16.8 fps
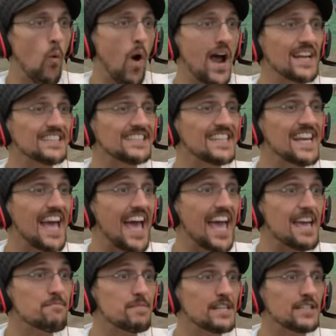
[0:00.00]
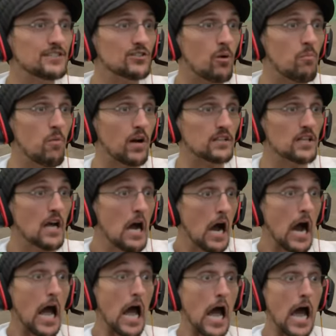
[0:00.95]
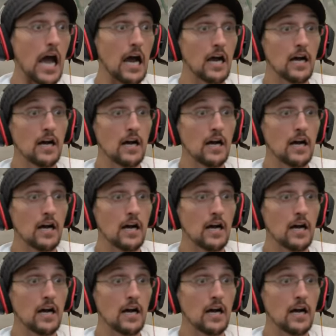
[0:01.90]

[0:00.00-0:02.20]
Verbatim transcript: Why does he hate me so much? Ah!